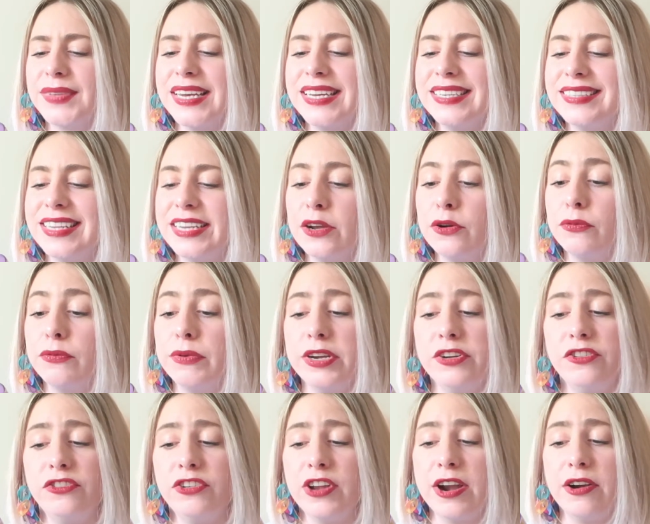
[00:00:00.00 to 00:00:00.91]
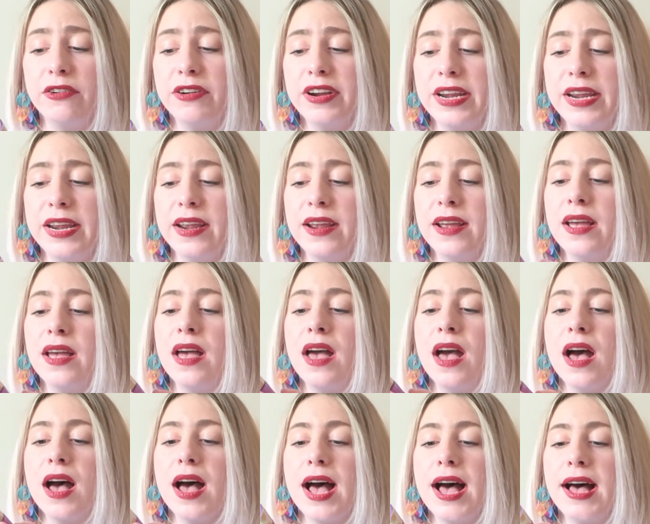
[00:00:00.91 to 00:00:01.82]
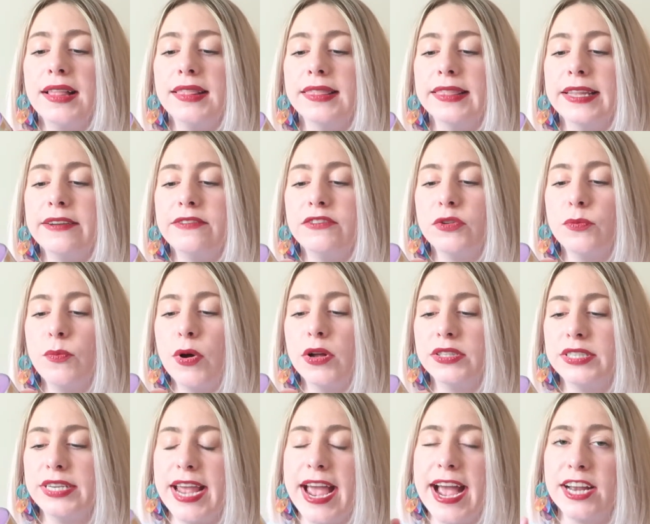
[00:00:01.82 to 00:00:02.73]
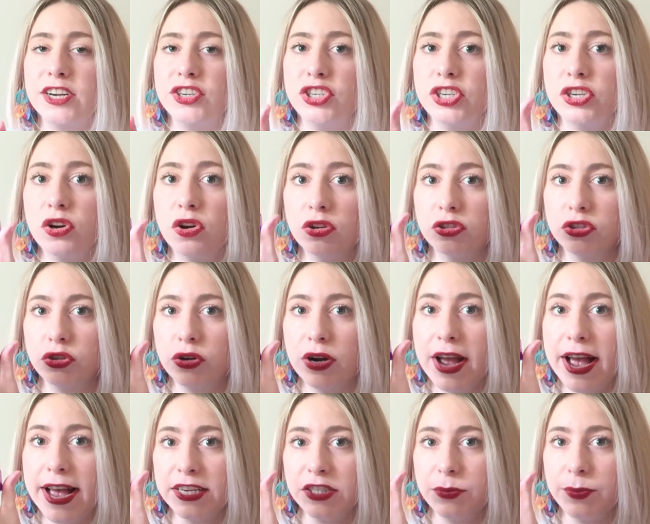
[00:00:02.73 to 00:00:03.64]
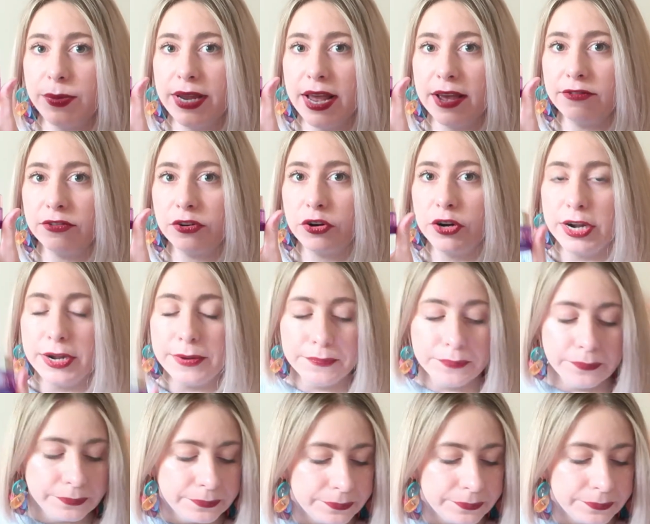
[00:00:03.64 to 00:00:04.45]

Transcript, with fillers: it's like a Regenerate uh, Lift Multi-Action Ultra SPF Cream.